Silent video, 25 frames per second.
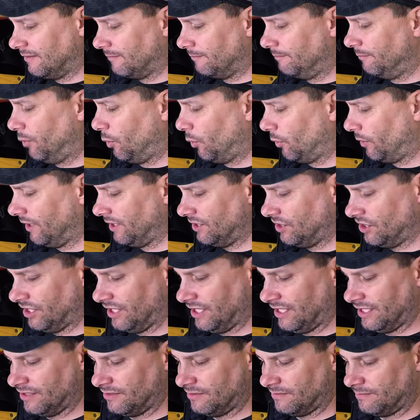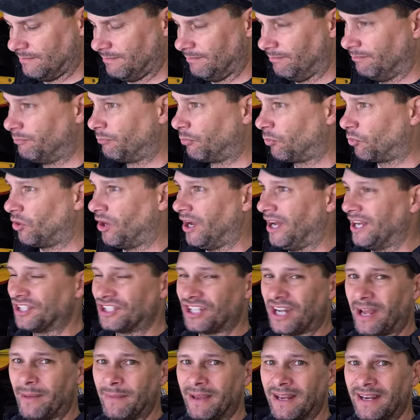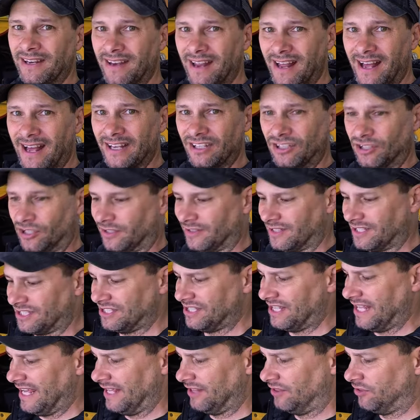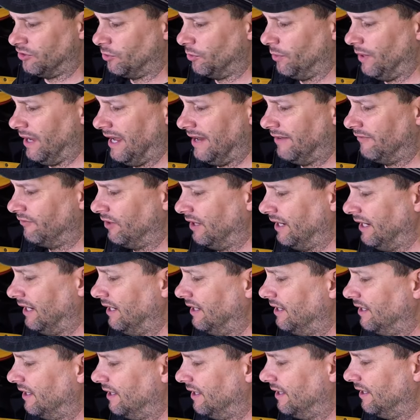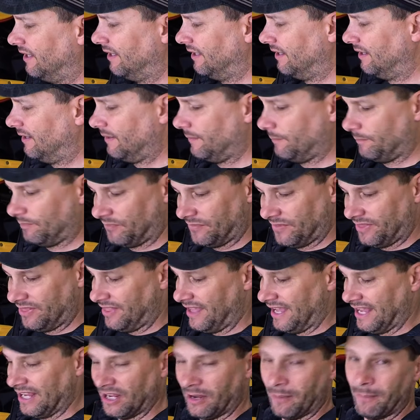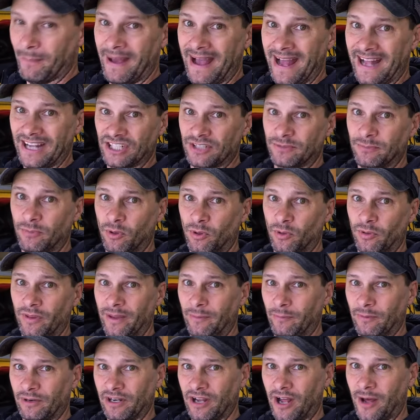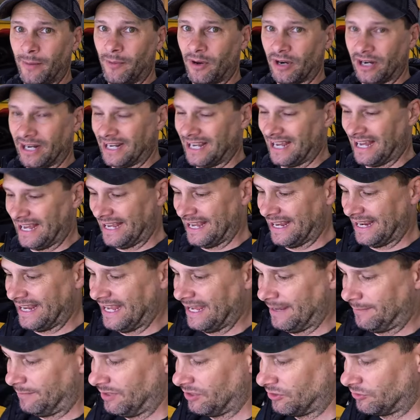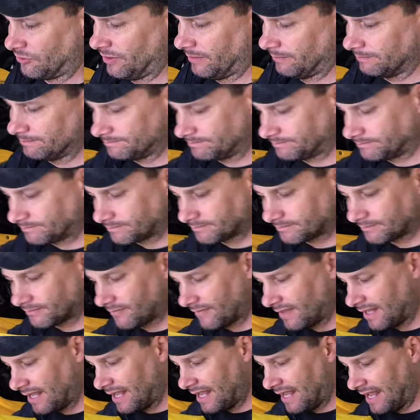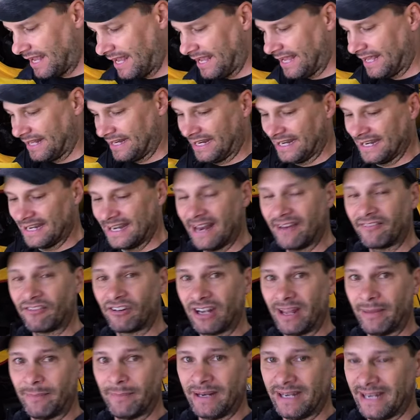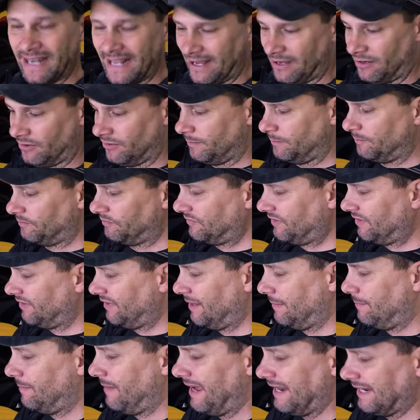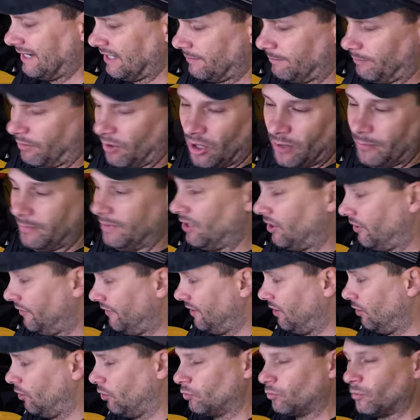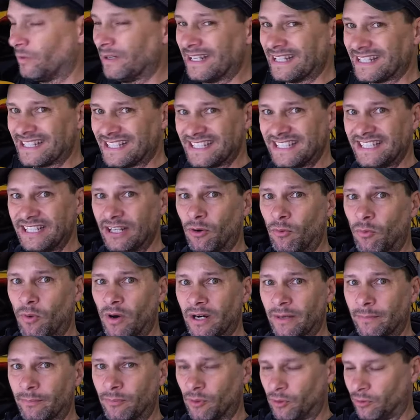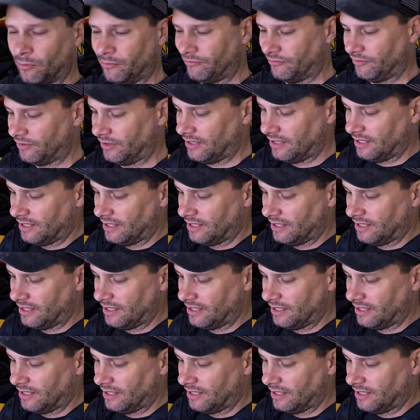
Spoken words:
portages, brush. I mean, I took this thing through everything imaginable that would come on a kayak camping trip, and it never let me down. The main compartment on the old one is still waterproof.